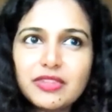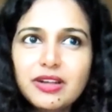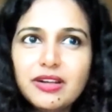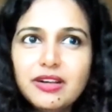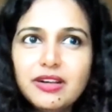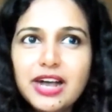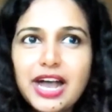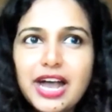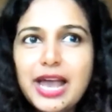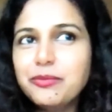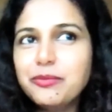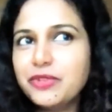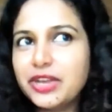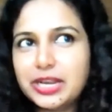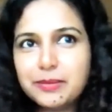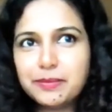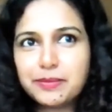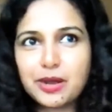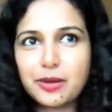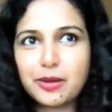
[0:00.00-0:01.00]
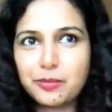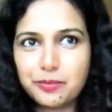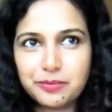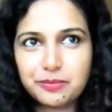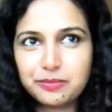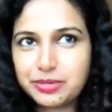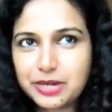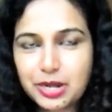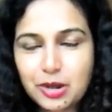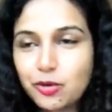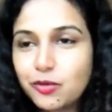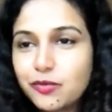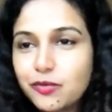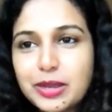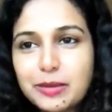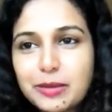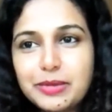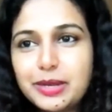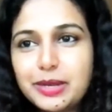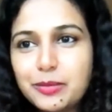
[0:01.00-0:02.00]
I'm very proud of
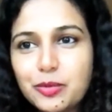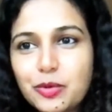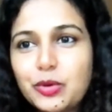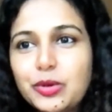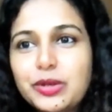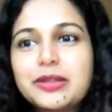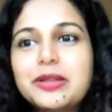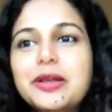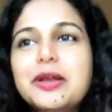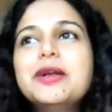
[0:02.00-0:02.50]
that billboard.